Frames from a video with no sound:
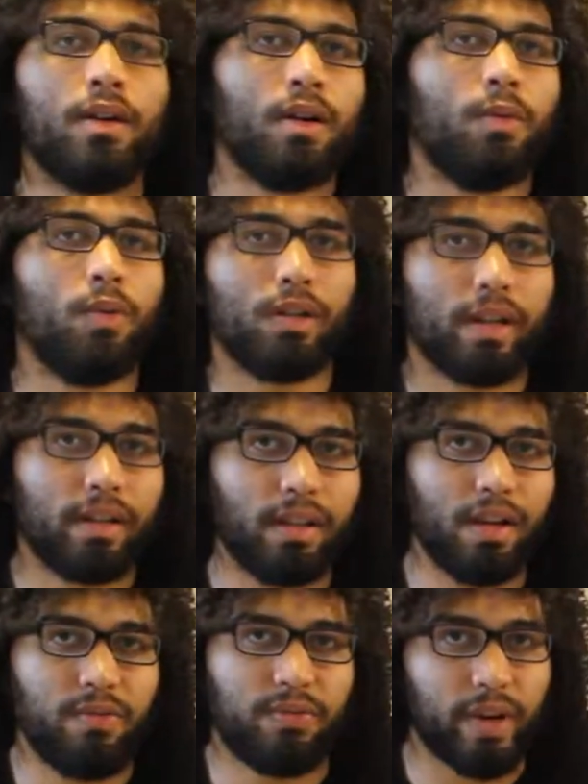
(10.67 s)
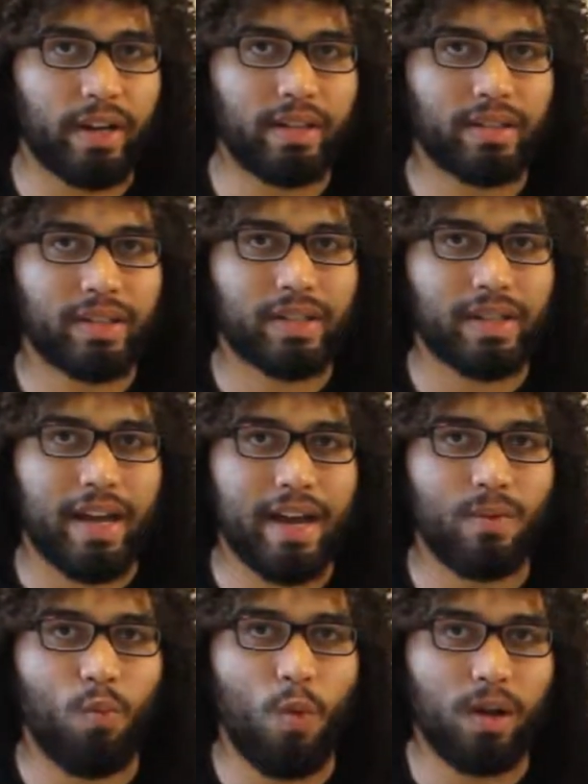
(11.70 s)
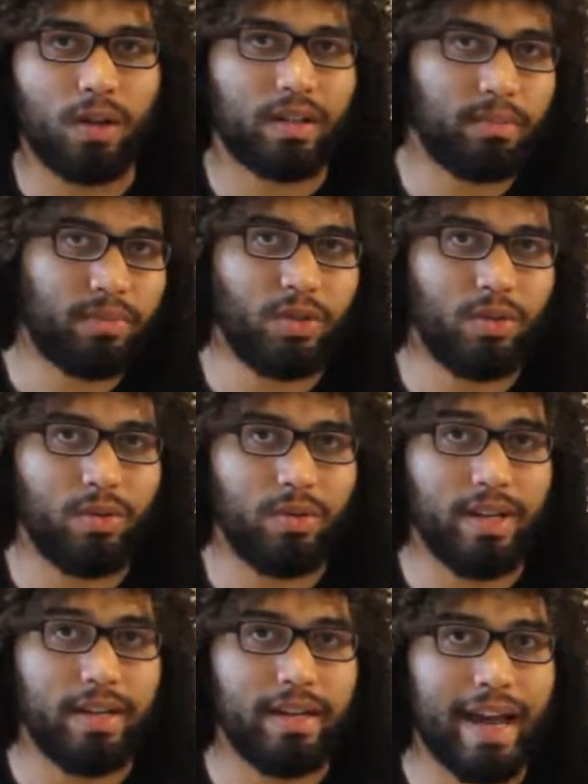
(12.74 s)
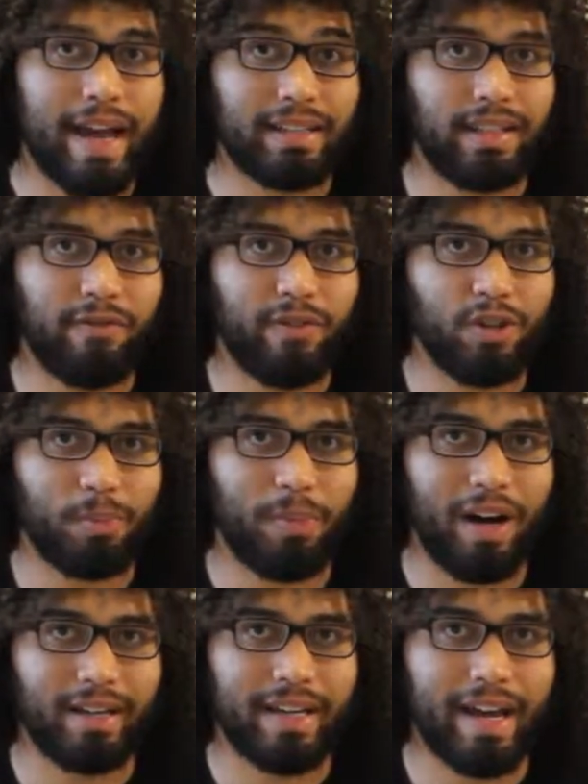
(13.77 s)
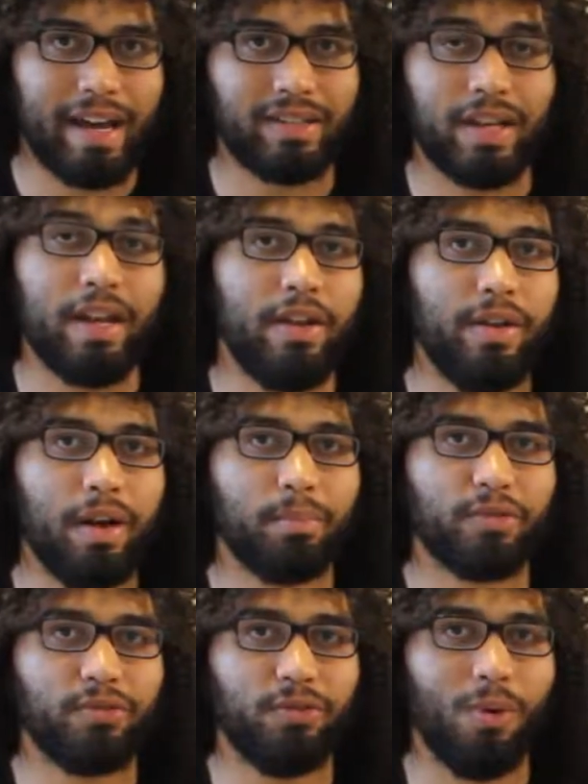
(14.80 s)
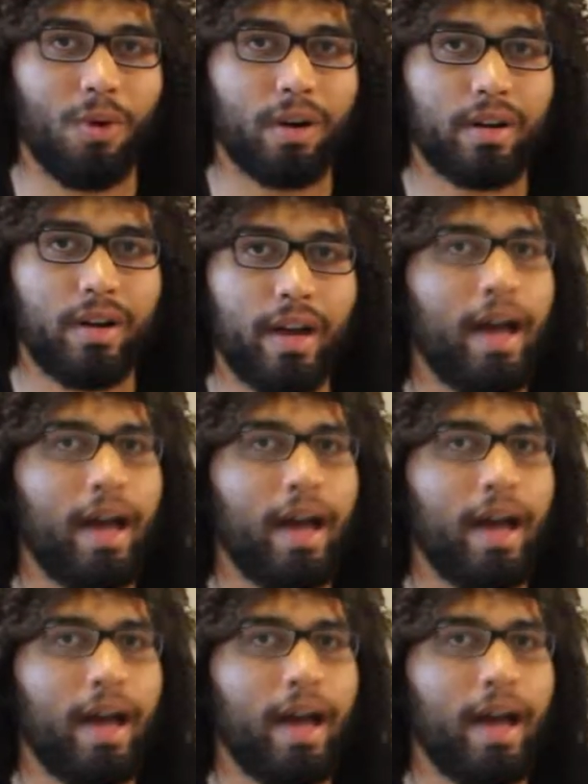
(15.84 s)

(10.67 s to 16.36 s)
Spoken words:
Well, hello, friends, and welcome to the Nasty Fish Podcast number 4.